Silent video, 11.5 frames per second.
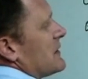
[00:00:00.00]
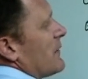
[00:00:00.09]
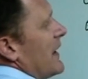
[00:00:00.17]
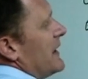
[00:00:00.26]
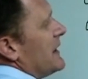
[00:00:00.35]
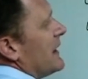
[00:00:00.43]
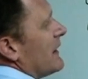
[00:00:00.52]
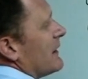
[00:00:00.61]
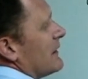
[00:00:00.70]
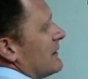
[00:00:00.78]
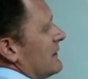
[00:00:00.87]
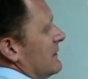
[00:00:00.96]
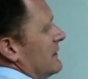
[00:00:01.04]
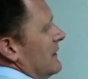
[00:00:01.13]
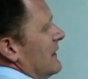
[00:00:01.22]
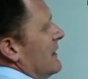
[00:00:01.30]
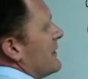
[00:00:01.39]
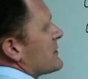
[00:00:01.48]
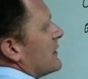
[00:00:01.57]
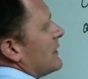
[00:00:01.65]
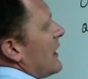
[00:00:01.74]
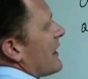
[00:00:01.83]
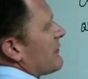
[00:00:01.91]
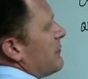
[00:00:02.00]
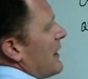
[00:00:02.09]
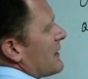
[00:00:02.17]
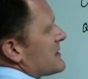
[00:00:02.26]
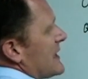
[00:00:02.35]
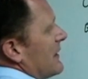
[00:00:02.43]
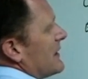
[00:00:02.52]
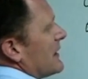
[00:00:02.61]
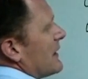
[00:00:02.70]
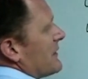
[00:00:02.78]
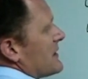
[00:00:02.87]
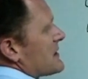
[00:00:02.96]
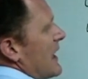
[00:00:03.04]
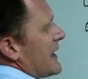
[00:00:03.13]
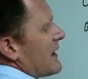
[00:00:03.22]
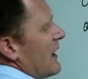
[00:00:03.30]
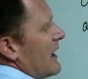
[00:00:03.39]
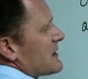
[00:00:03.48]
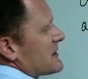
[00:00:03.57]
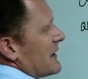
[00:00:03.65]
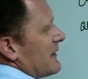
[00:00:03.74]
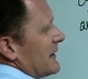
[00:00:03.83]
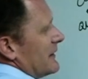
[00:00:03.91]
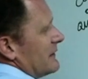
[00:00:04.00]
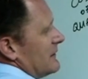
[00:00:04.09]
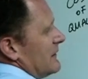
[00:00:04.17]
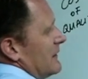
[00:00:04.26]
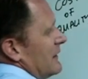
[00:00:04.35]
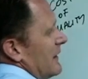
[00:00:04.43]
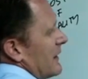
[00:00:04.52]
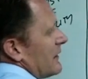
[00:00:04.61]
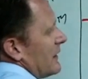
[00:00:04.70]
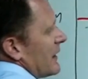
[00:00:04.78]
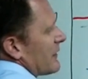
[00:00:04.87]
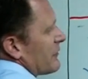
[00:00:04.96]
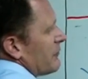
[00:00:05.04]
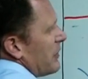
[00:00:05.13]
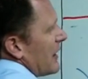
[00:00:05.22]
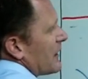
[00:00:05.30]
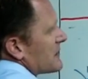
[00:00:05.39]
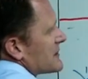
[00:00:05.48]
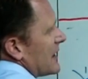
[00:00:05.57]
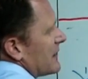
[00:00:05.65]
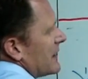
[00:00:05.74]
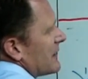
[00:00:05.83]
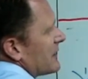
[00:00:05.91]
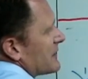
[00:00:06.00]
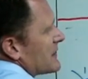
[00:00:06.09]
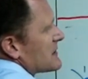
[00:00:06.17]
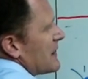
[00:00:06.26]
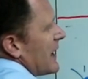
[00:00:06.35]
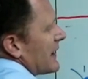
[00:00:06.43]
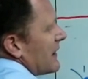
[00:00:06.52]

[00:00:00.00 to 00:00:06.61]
in red here, there's a lot of parts out here at this high cost area, and a lot of parts out here at this high